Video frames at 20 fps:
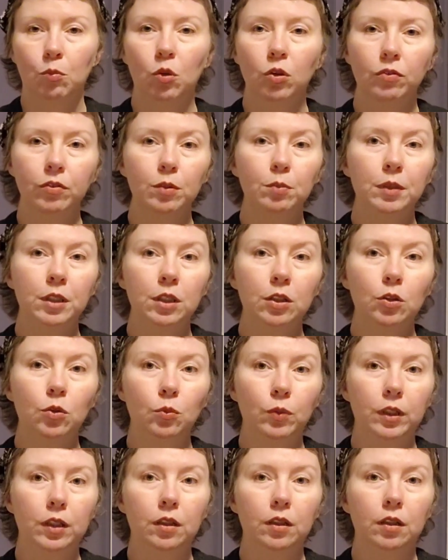more familiar
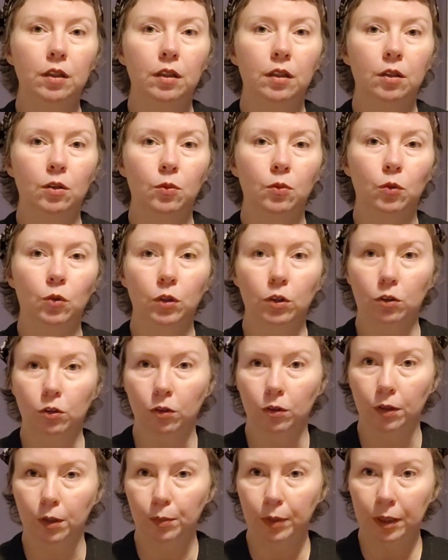with Royal
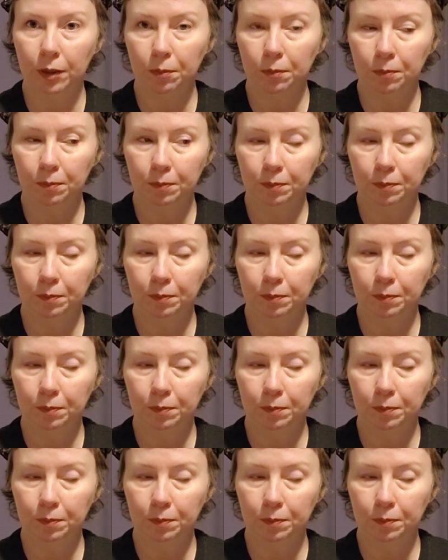Caribbean.